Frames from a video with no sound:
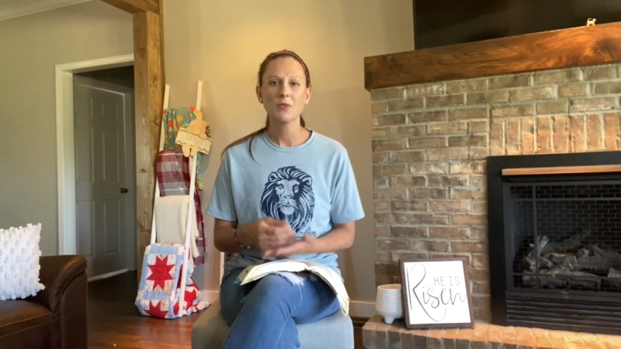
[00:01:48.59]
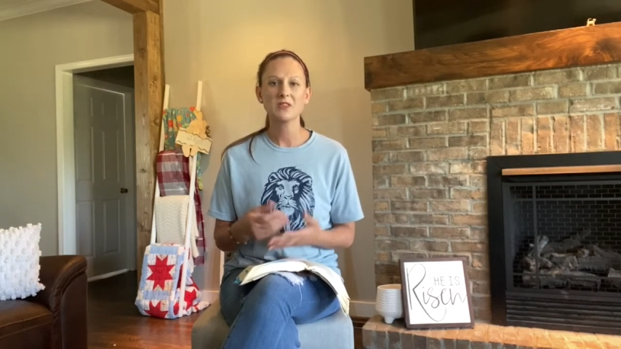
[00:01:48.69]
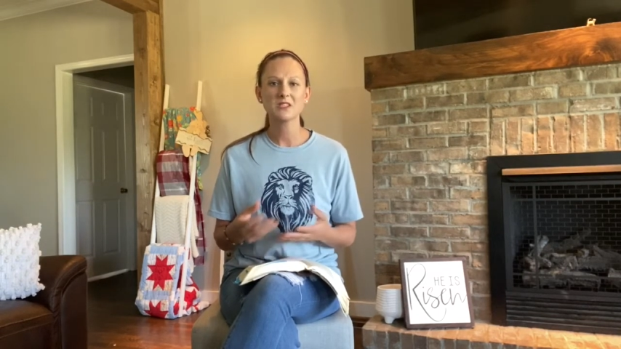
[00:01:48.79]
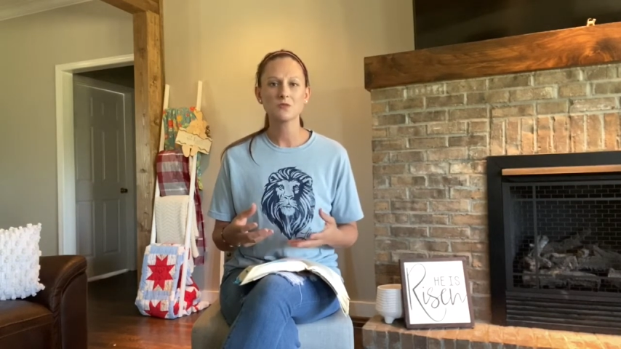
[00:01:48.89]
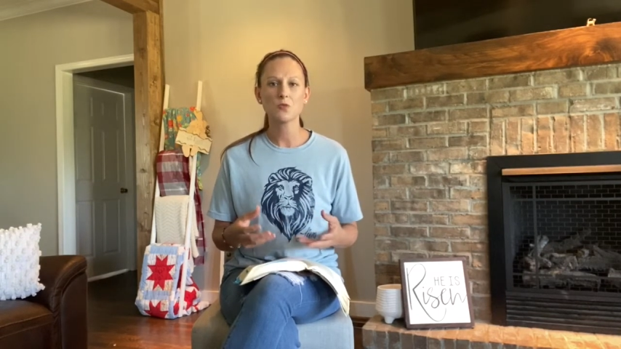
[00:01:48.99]

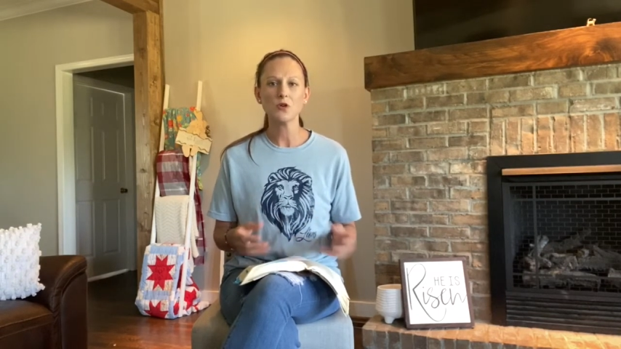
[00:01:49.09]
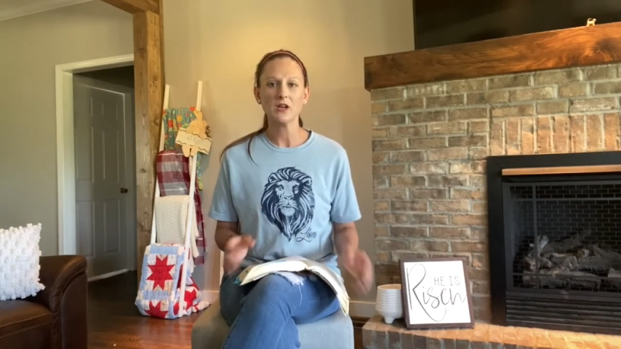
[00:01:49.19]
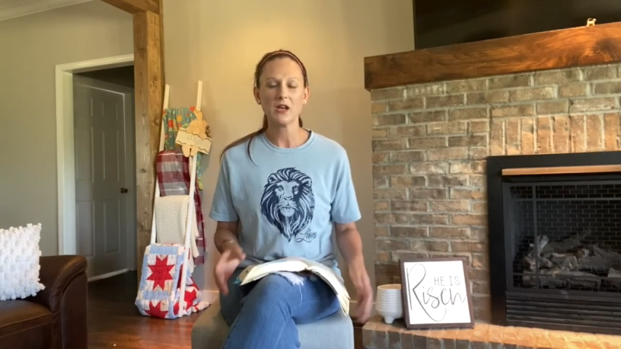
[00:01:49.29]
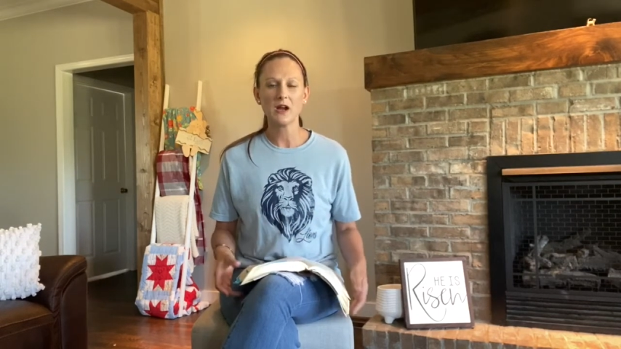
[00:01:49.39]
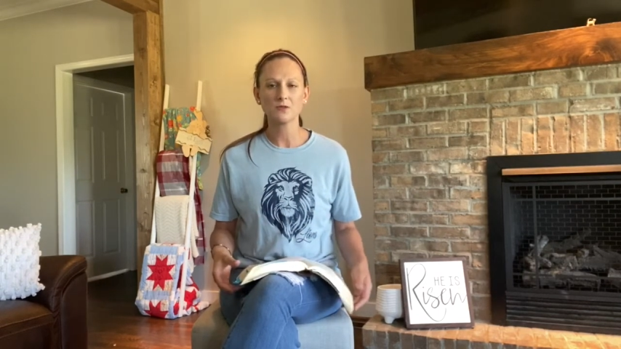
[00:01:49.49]
But this
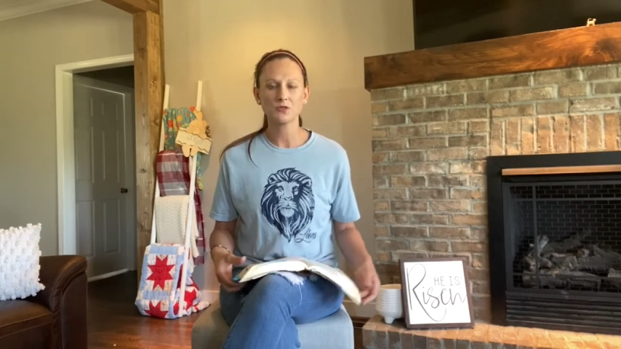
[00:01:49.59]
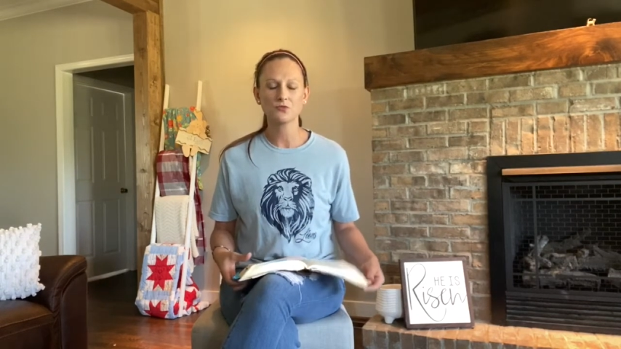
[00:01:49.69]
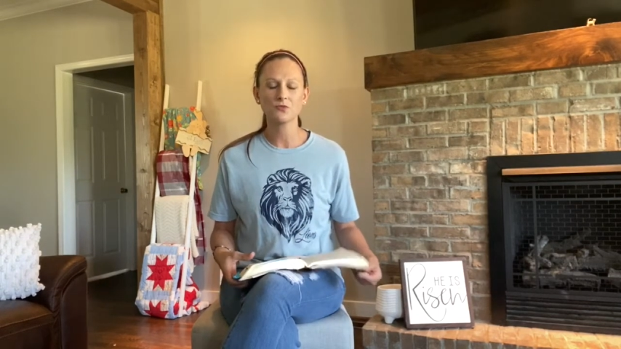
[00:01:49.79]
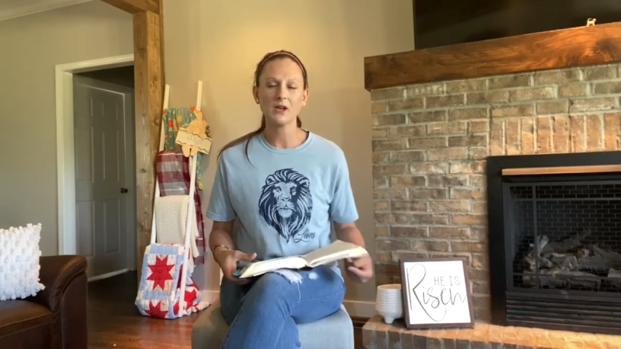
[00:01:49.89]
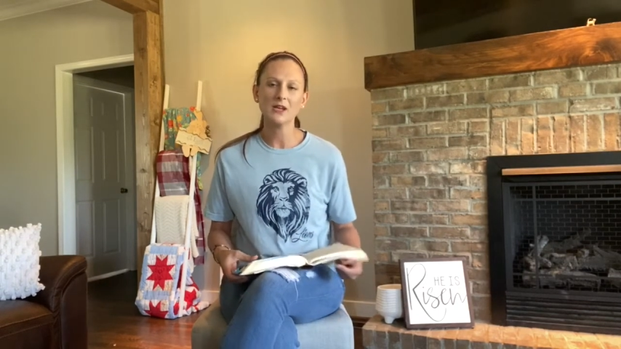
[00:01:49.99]
morning, when I was
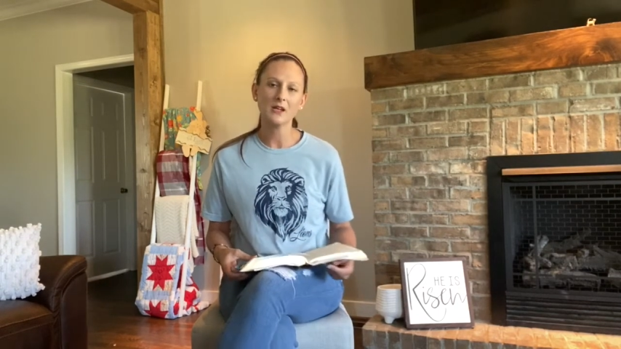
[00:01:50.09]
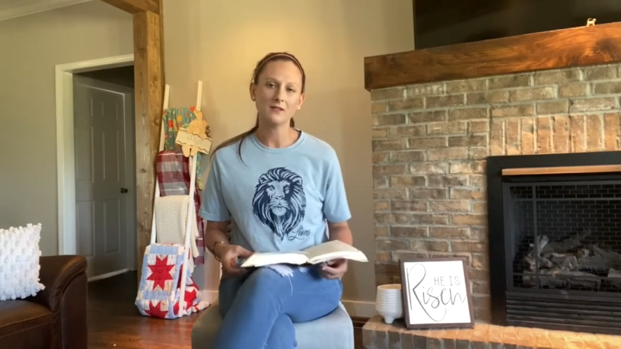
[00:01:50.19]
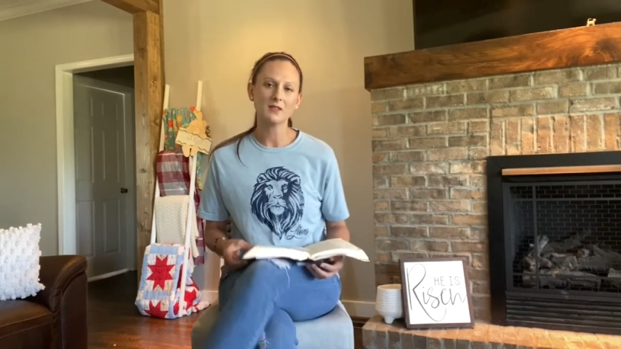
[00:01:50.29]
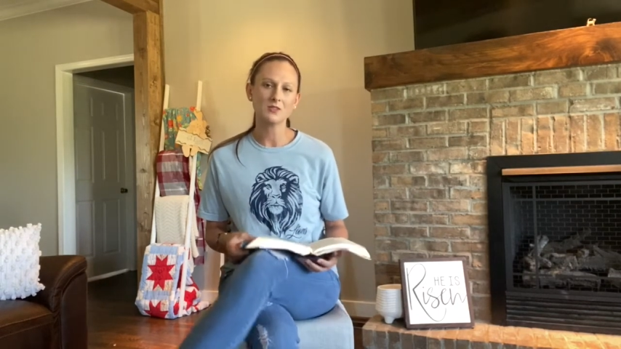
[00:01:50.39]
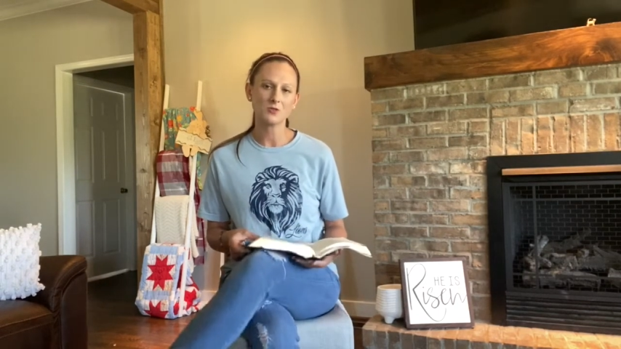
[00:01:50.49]

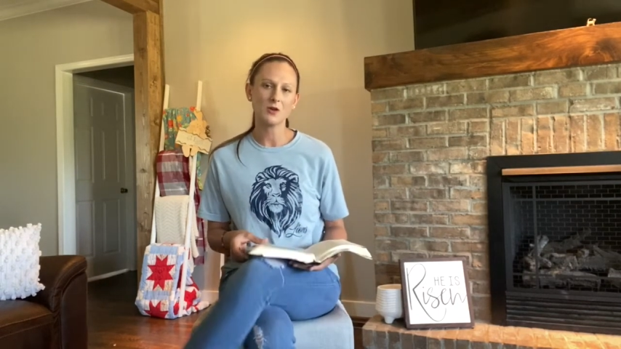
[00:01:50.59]
reading this